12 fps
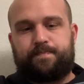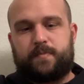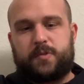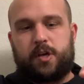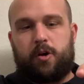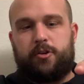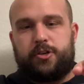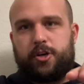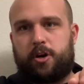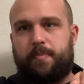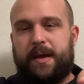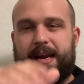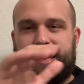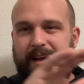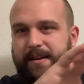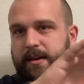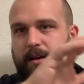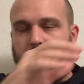So the jerk bait,
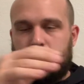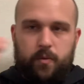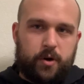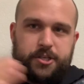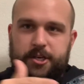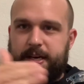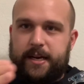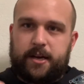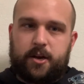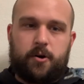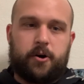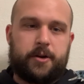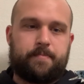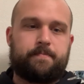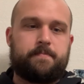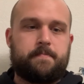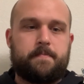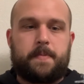once you get it going,
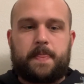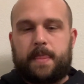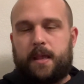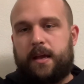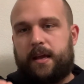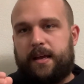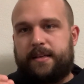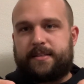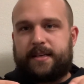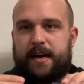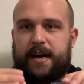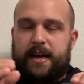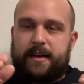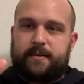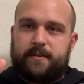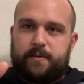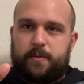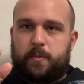it's got
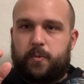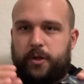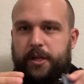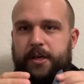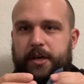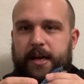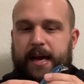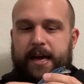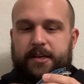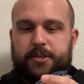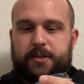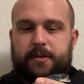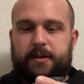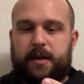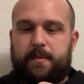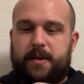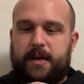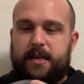really good action. I
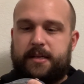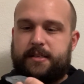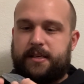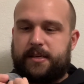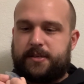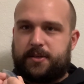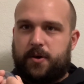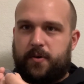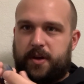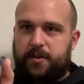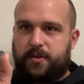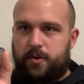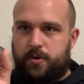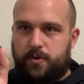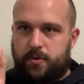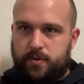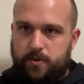mean, it's going to